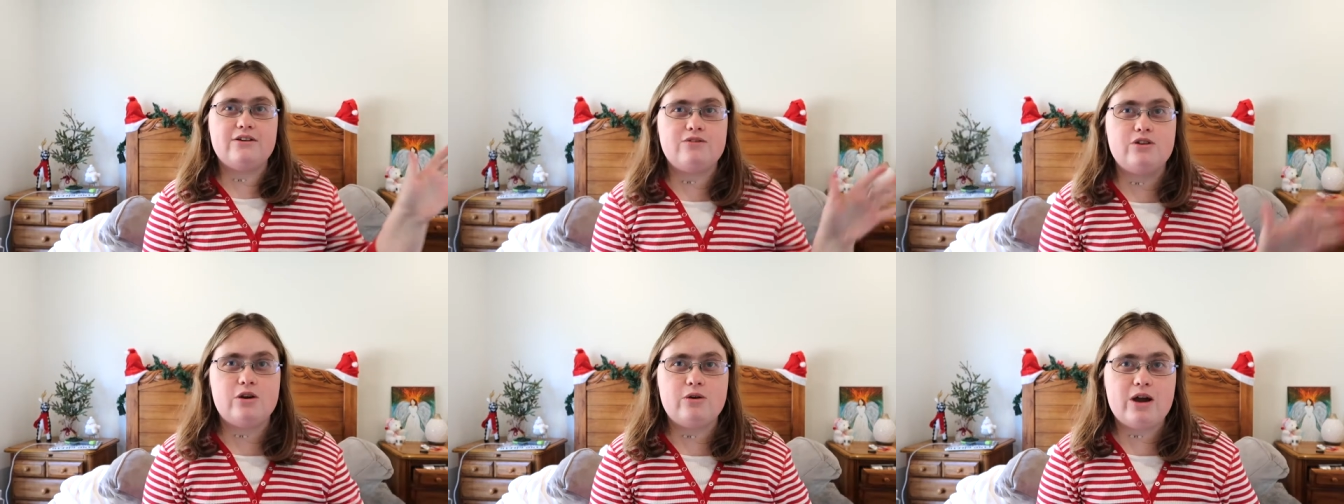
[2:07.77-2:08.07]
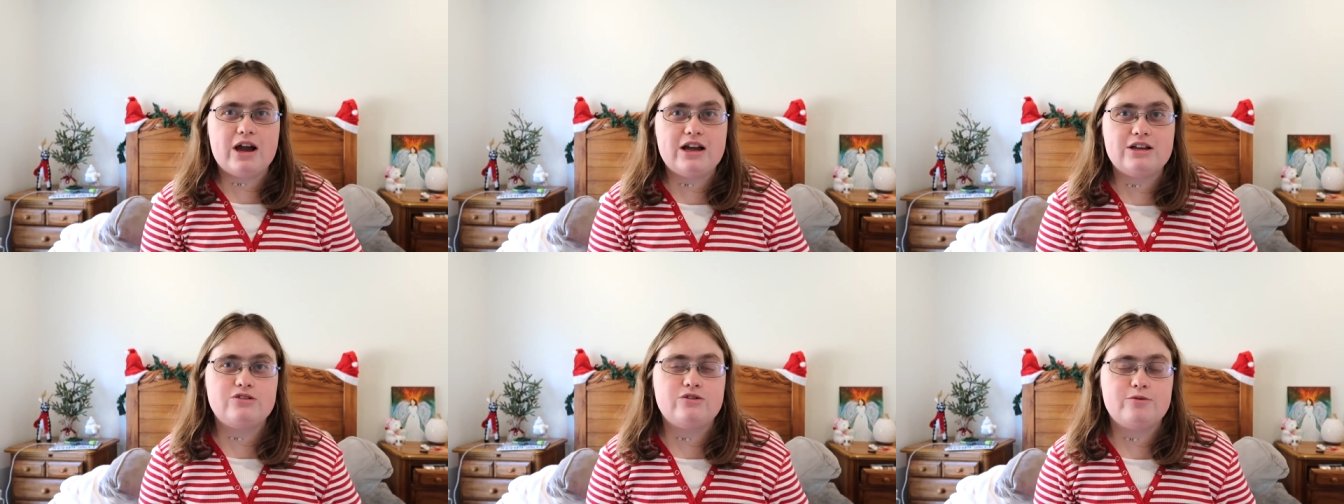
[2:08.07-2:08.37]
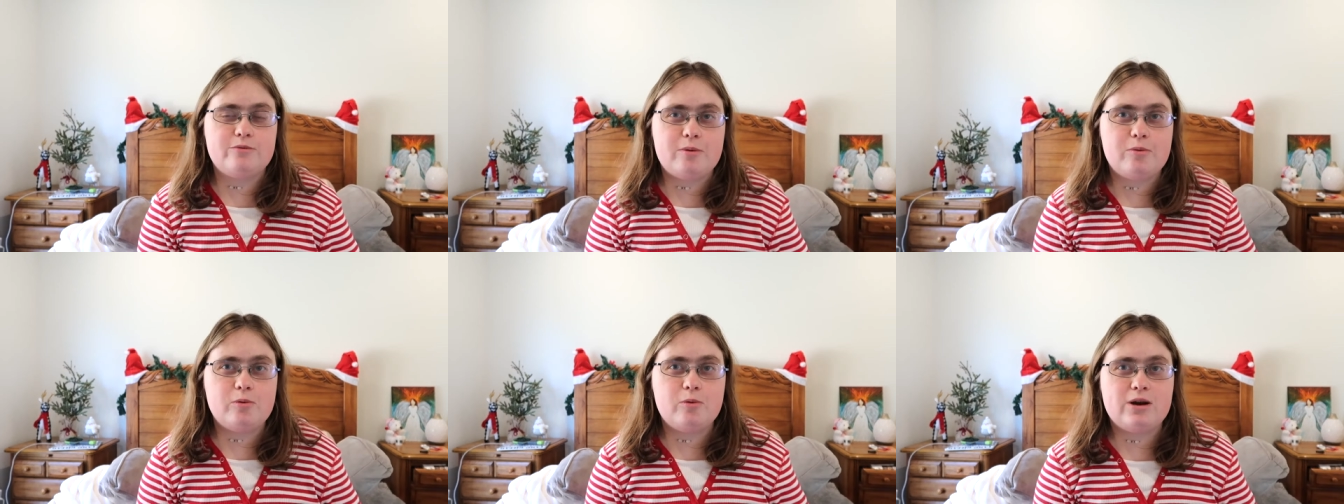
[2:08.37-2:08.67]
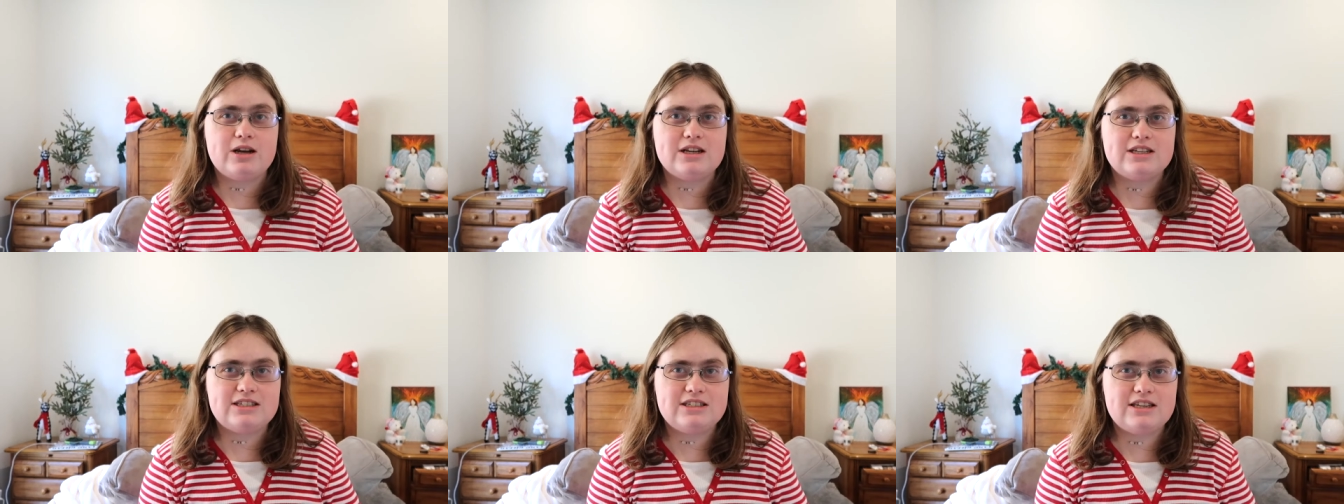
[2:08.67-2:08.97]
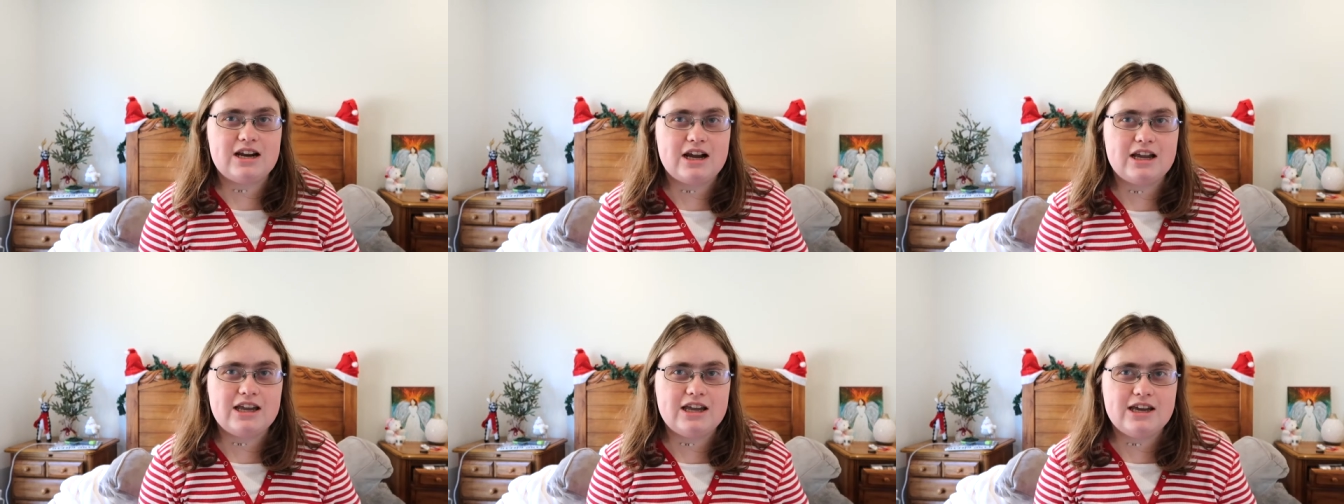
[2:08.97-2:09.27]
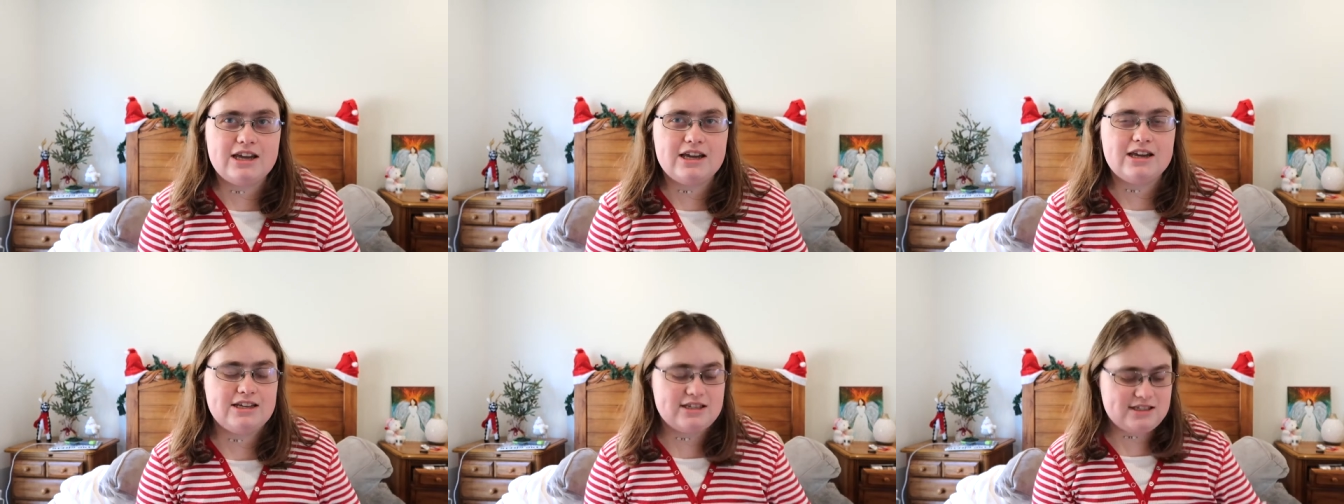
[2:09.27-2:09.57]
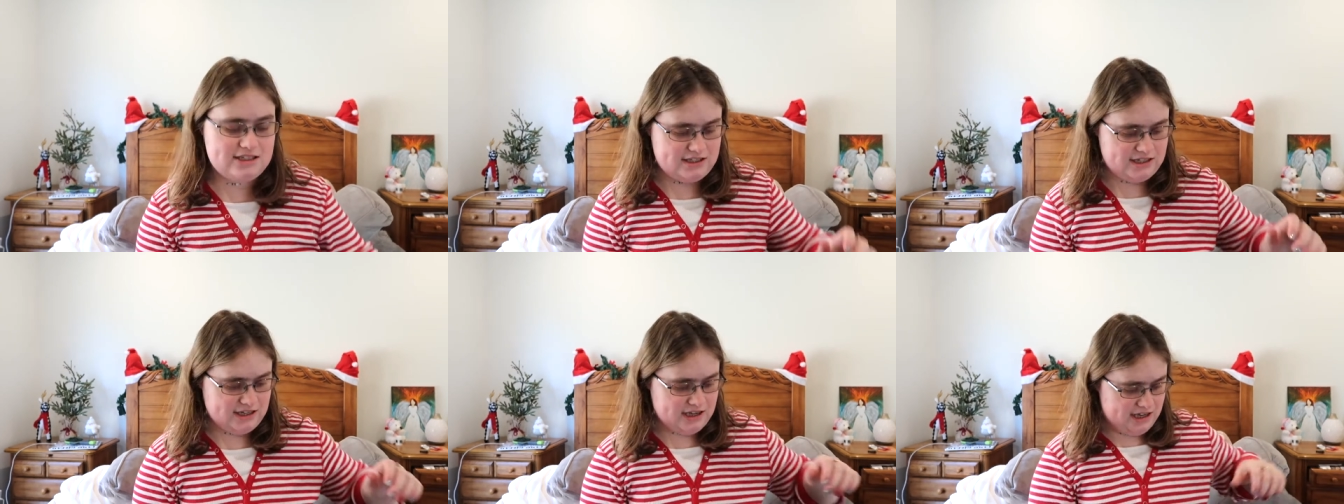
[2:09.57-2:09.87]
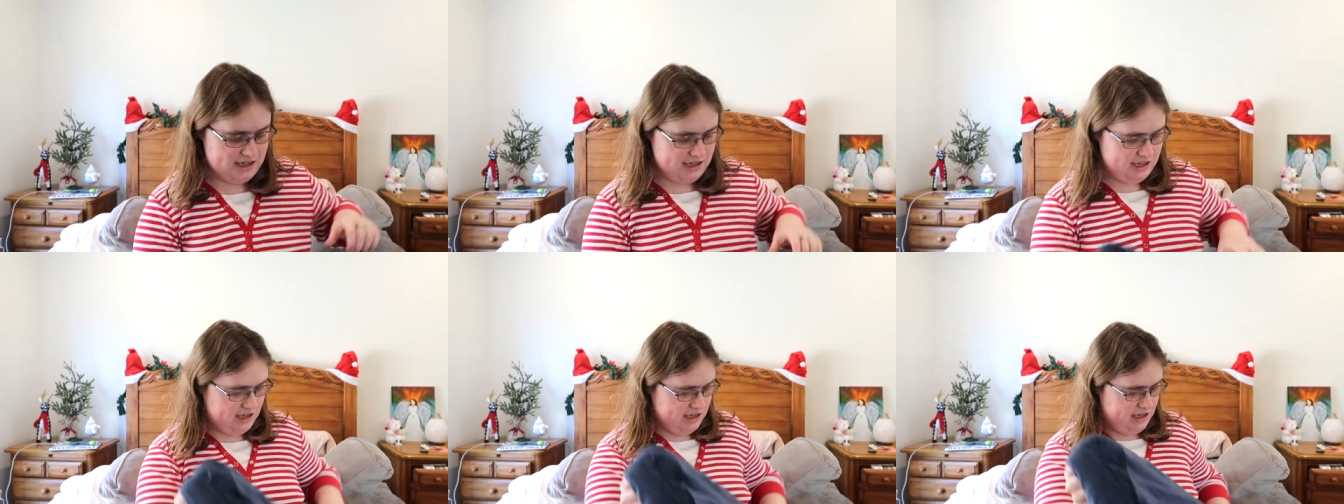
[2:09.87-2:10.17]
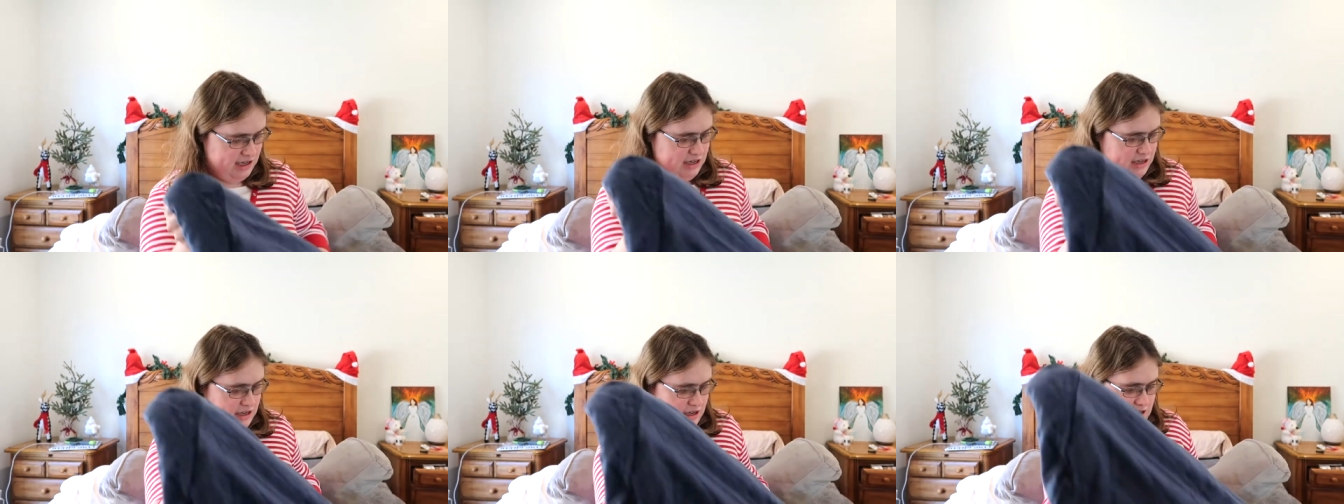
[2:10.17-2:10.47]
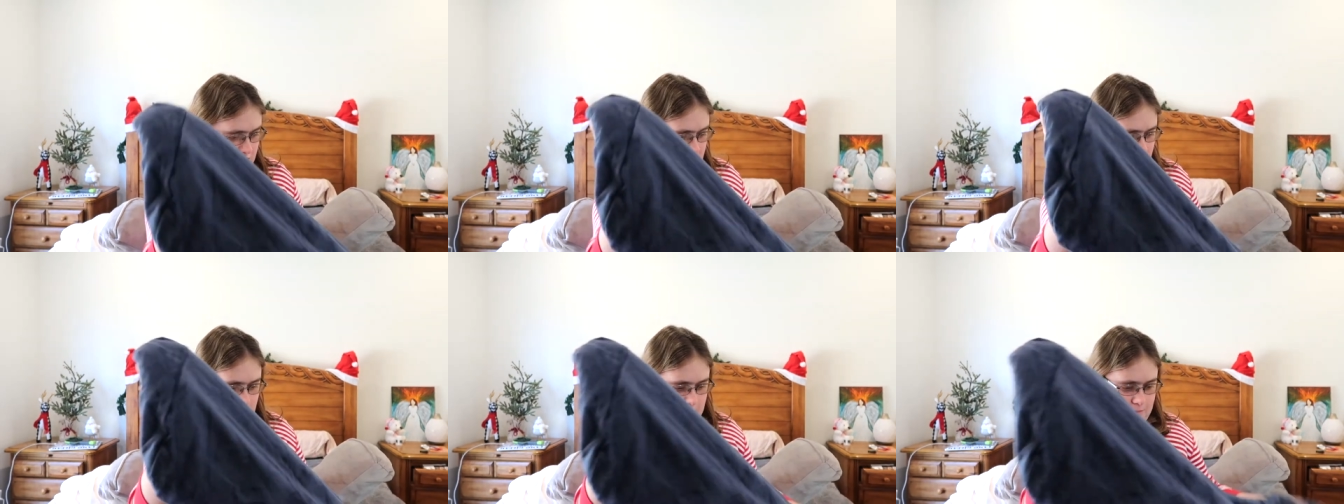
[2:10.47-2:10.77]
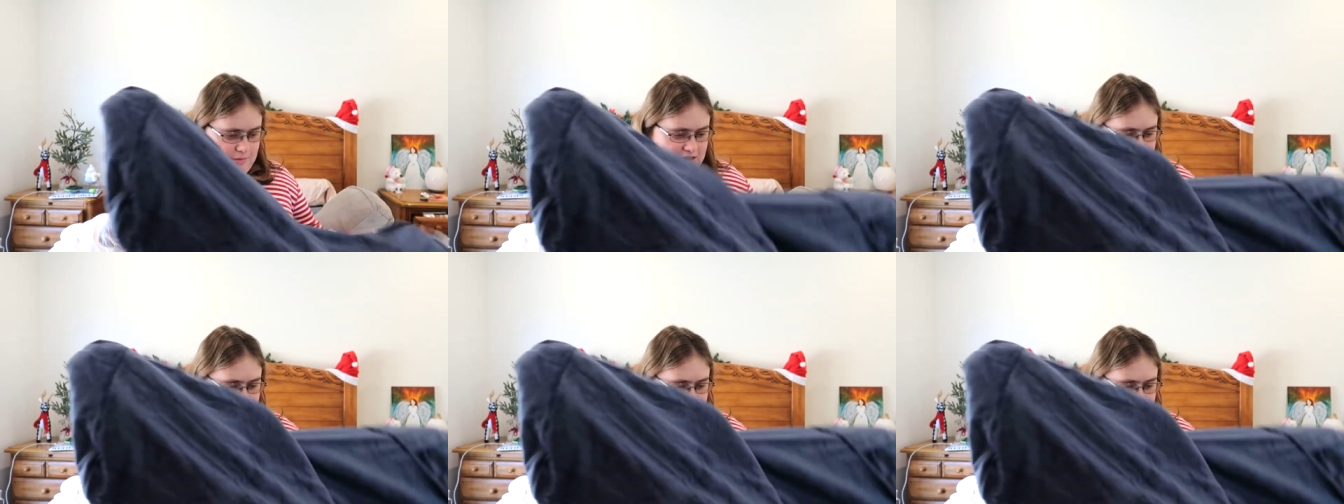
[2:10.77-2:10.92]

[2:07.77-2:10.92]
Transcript: if you guys remember what a Snuggie is. Um,